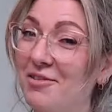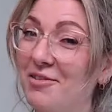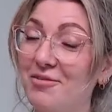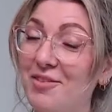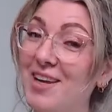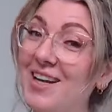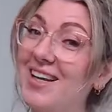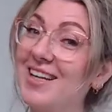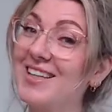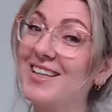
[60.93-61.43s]
a
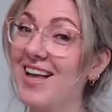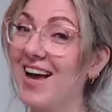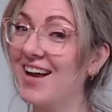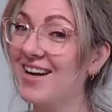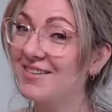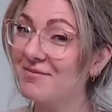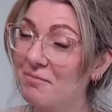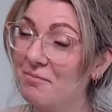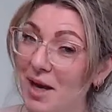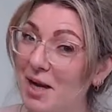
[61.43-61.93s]
feeling
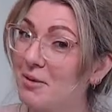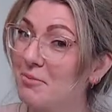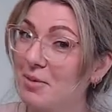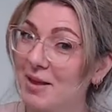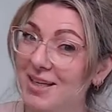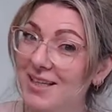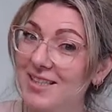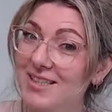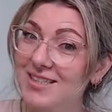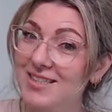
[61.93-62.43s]
that might
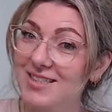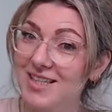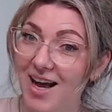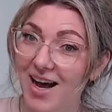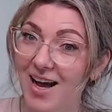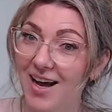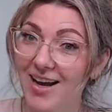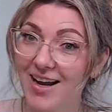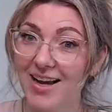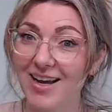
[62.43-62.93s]
be his
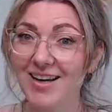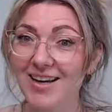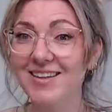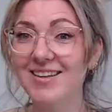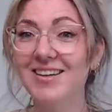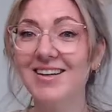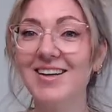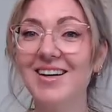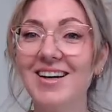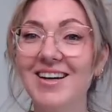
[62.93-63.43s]
sign.
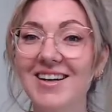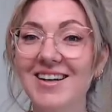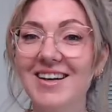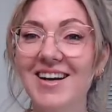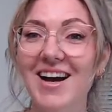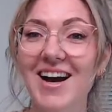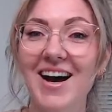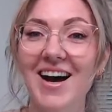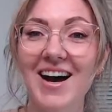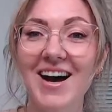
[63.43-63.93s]

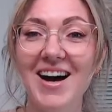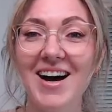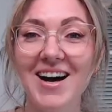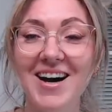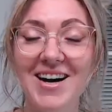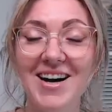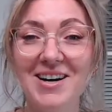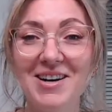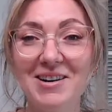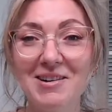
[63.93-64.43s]

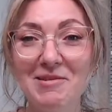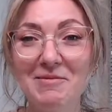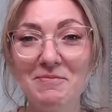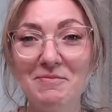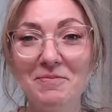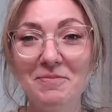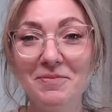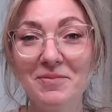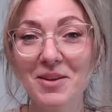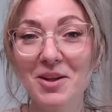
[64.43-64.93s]

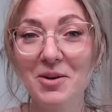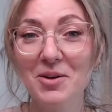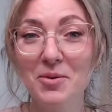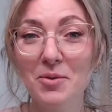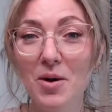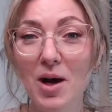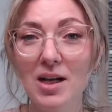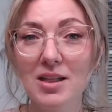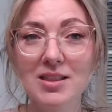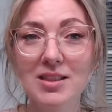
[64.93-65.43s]
Um,
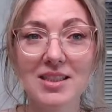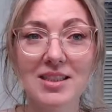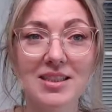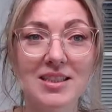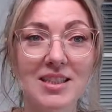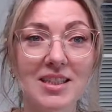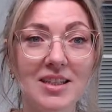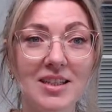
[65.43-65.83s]
who else is